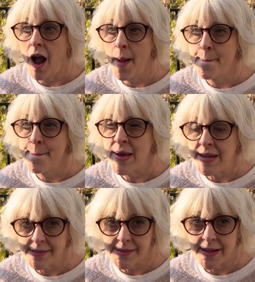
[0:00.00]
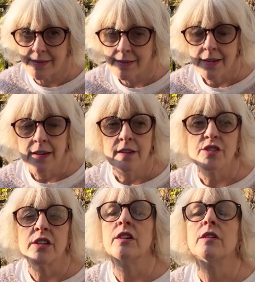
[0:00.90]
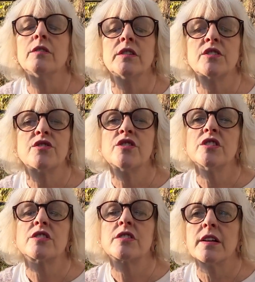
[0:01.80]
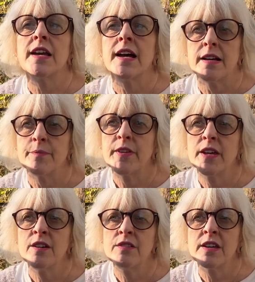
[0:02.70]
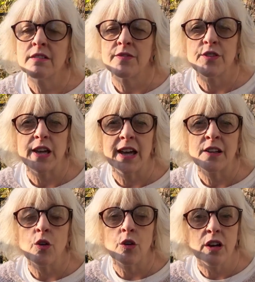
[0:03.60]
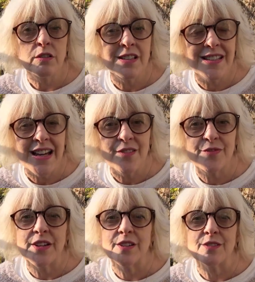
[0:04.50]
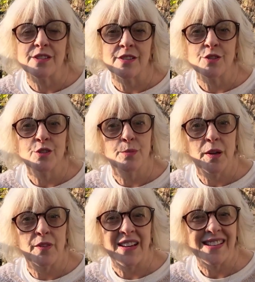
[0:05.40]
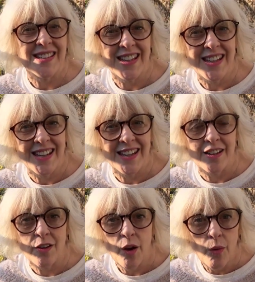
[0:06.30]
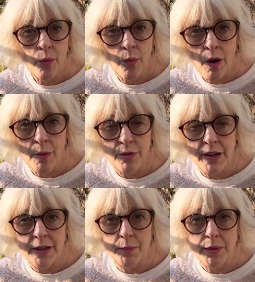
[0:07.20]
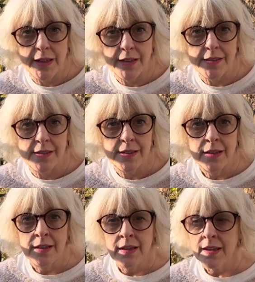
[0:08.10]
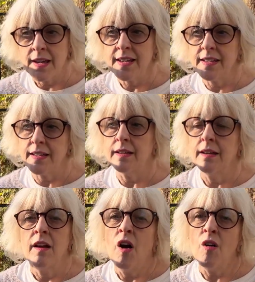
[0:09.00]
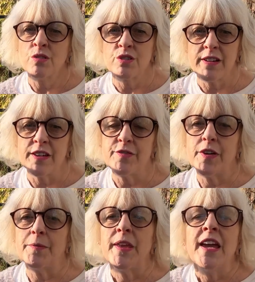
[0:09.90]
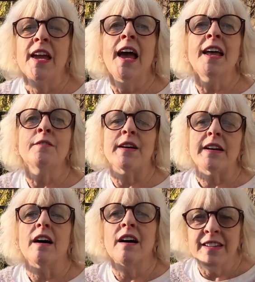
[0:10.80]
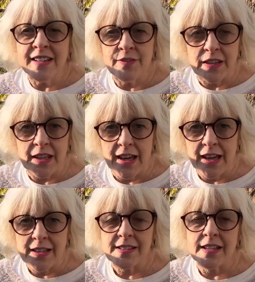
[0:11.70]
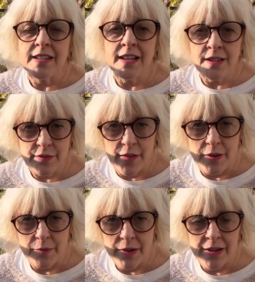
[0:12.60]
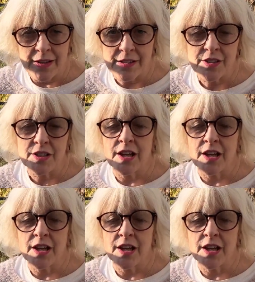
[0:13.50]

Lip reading: amazing. So just, yeah, go there if you can, or go to Dagfields and do a bit of antiquing. What a brilliant place. Hey, oh, it was great fun. Anyway, I'll leave it there. So thanks very much.